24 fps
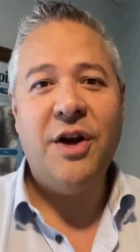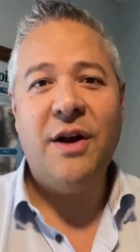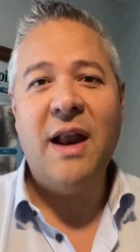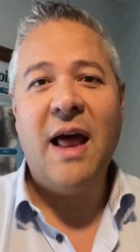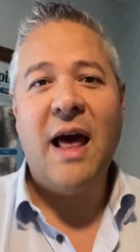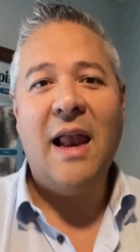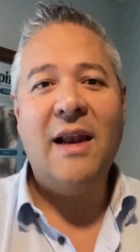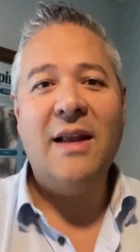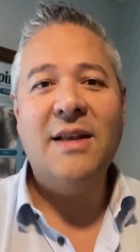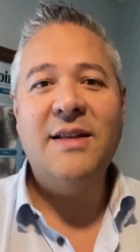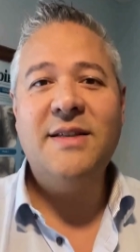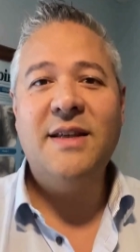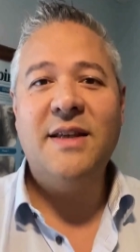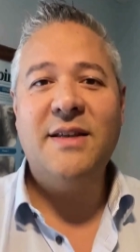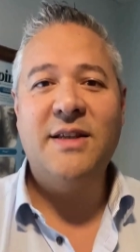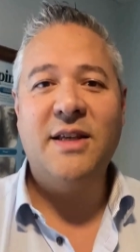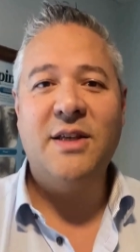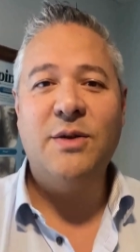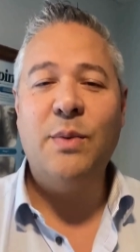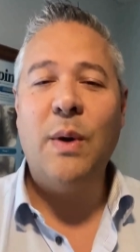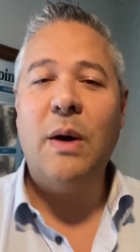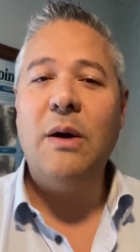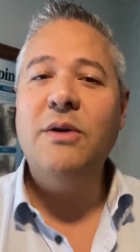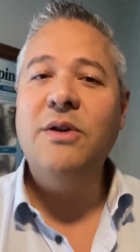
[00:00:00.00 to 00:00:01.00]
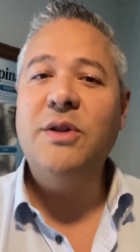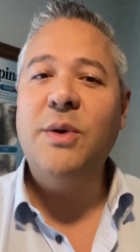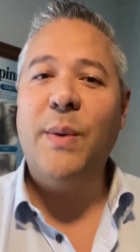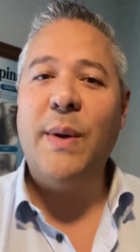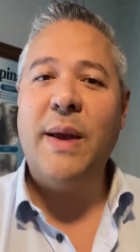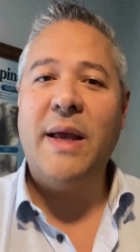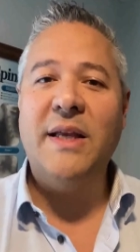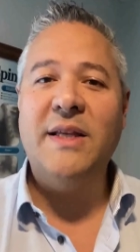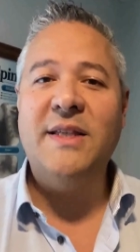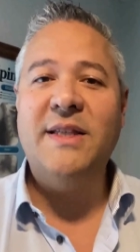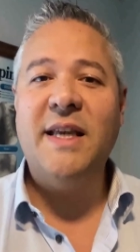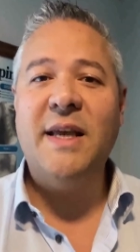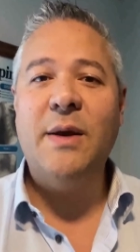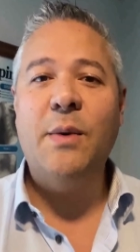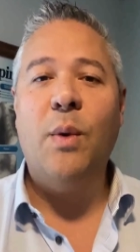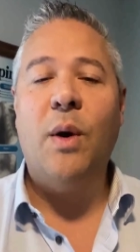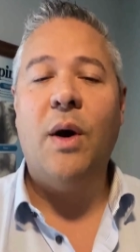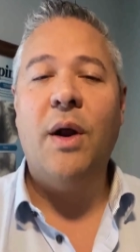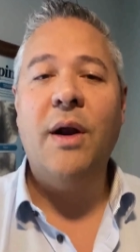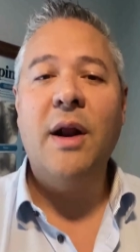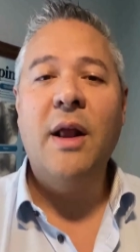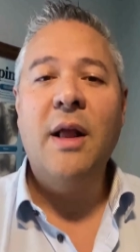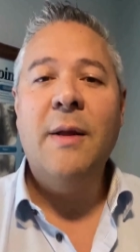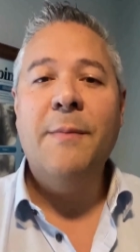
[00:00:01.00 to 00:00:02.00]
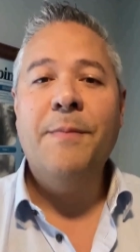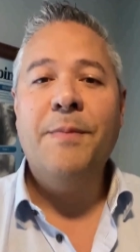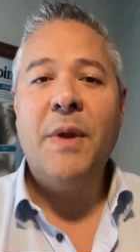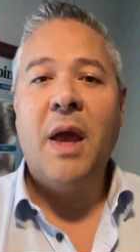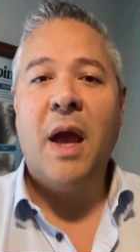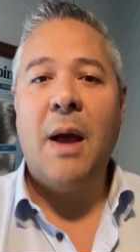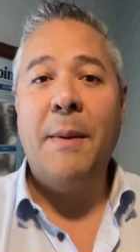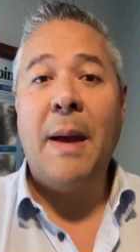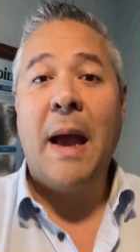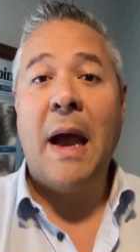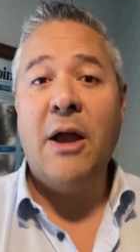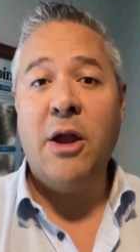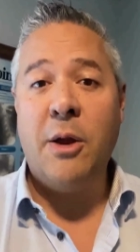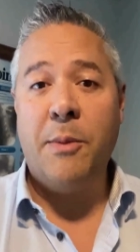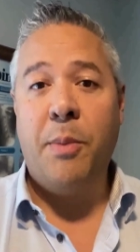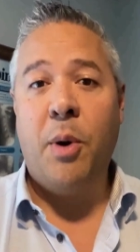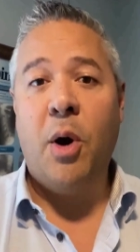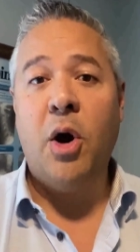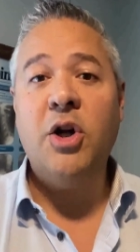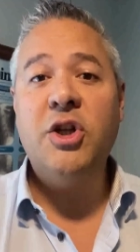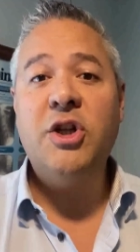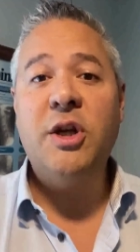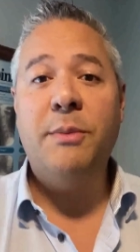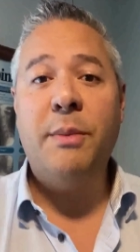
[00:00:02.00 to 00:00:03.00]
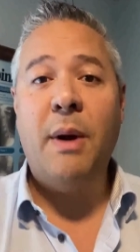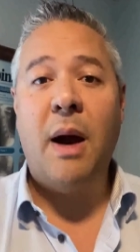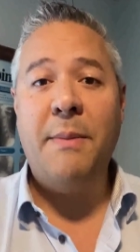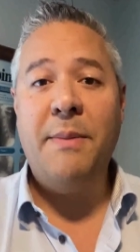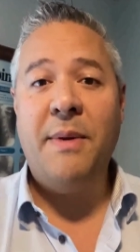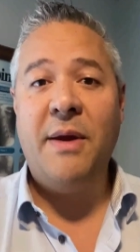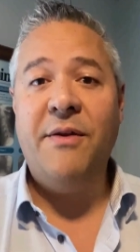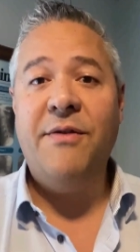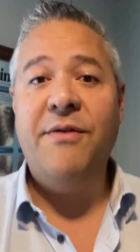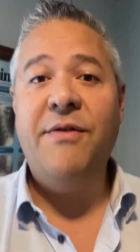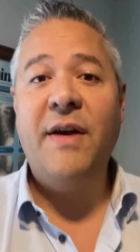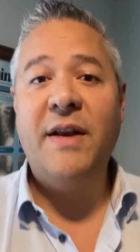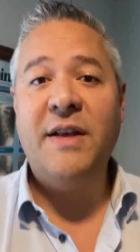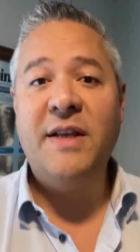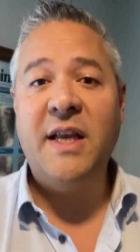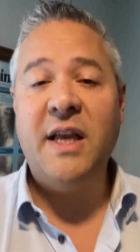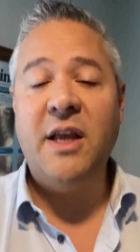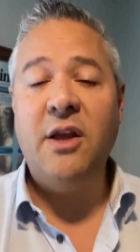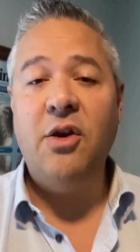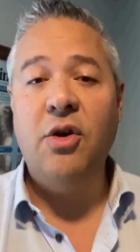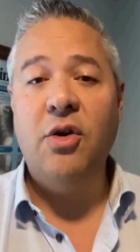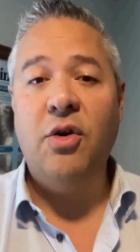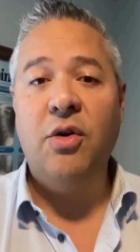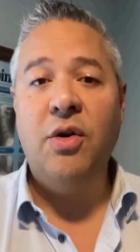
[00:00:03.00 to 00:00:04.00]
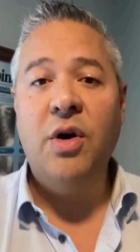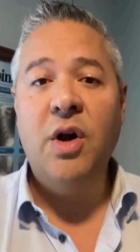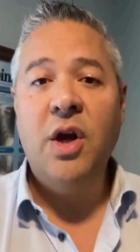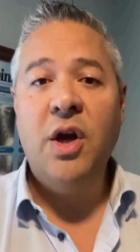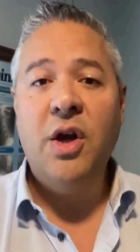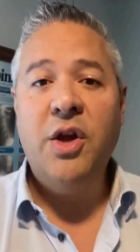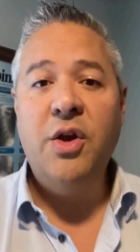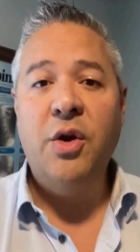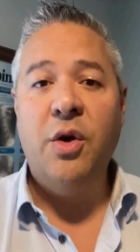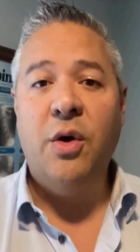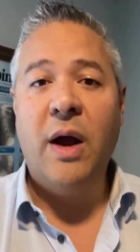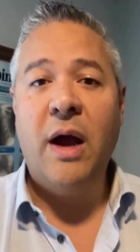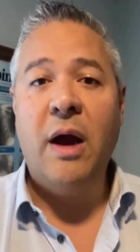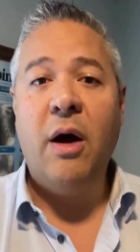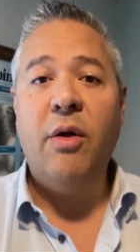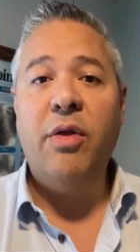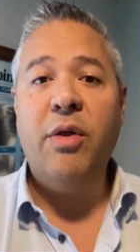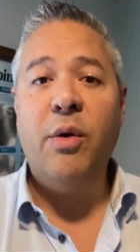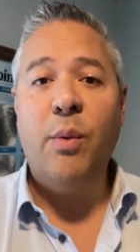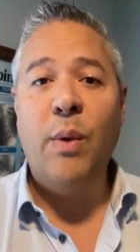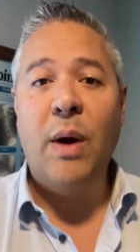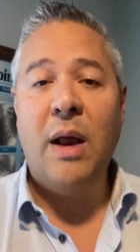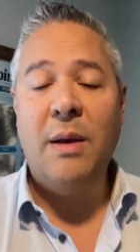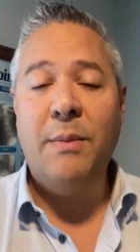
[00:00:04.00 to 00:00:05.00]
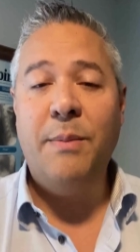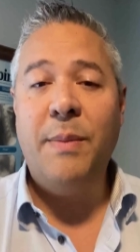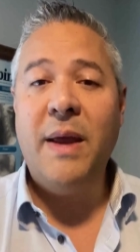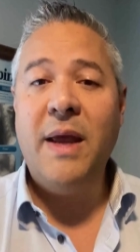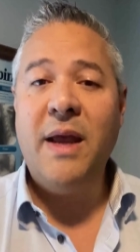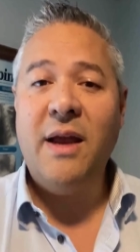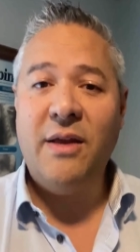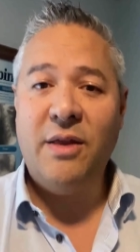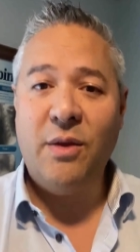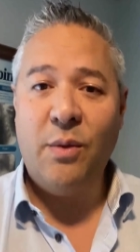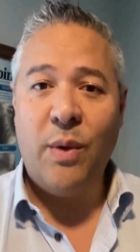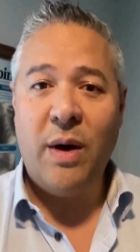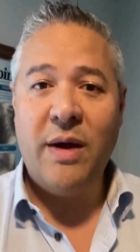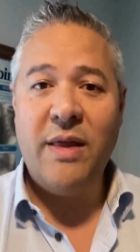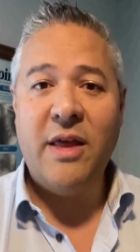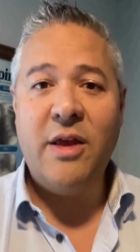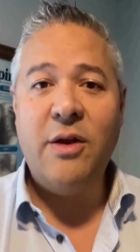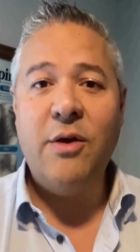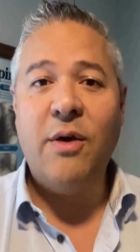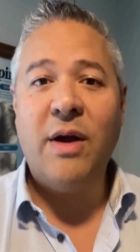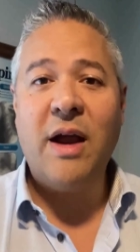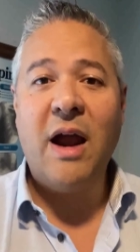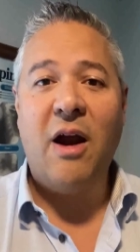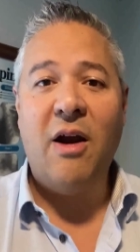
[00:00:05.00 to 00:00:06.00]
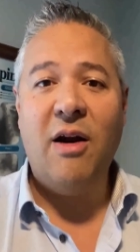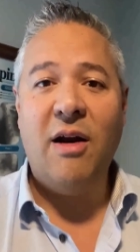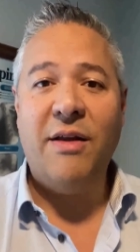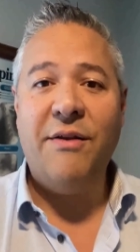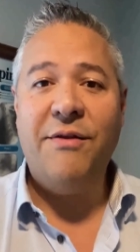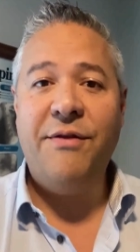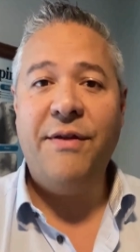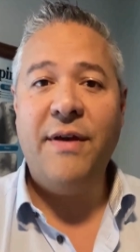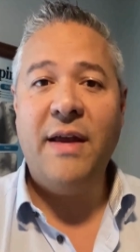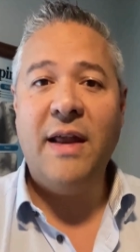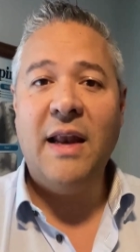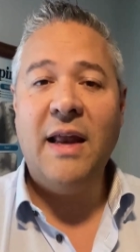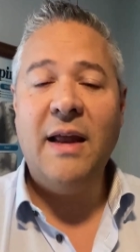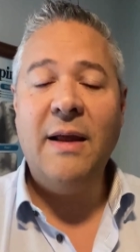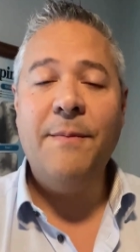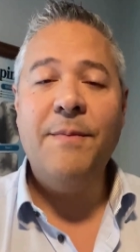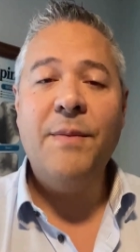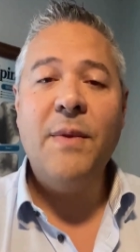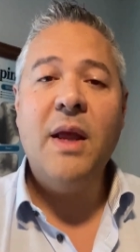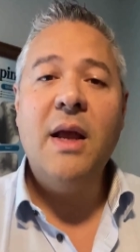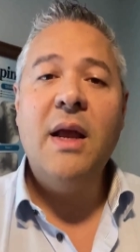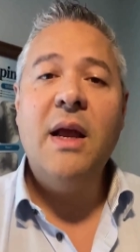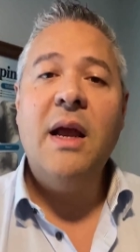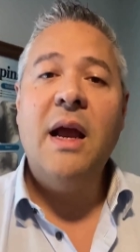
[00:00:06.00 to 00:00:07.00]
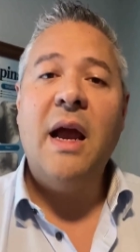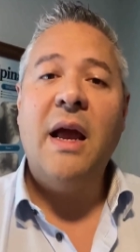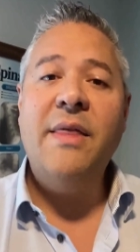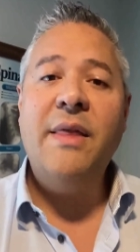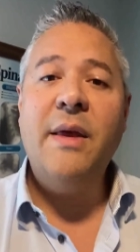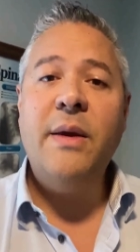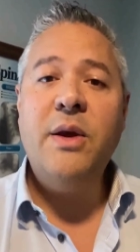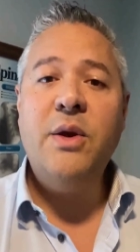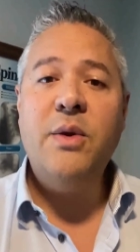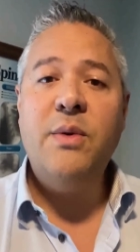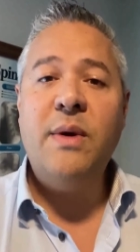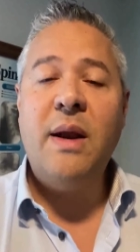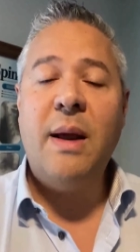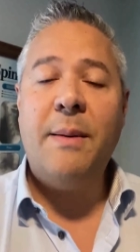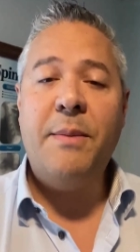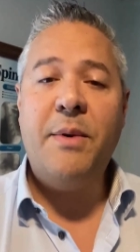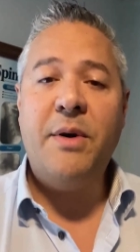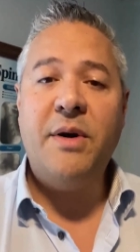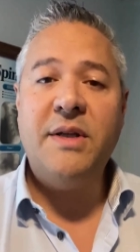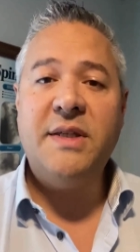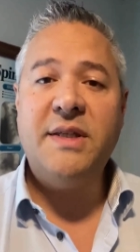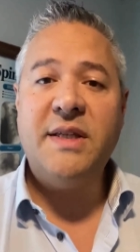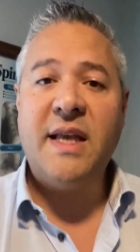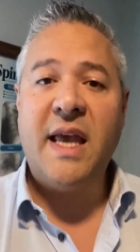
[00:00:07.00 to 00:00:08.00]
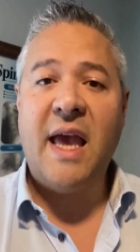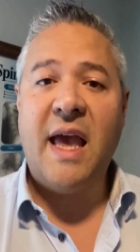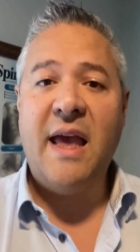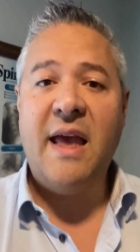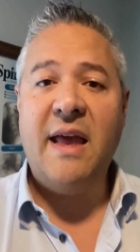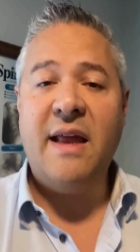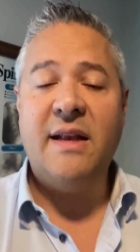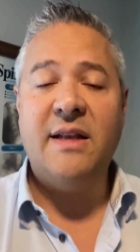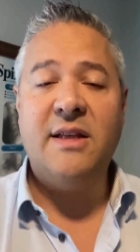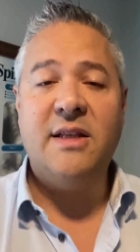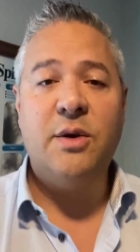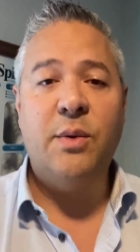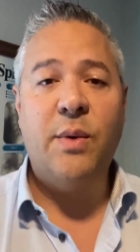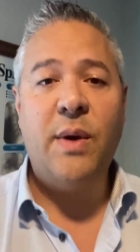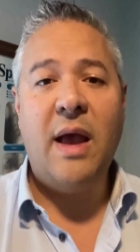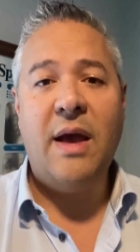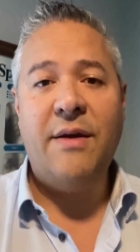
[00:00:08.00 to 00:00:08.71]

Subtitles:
analysis as well, so we can see how your posture might be affecting your health and well-being and the way that you're currently feeling. And then do a number of scans. So we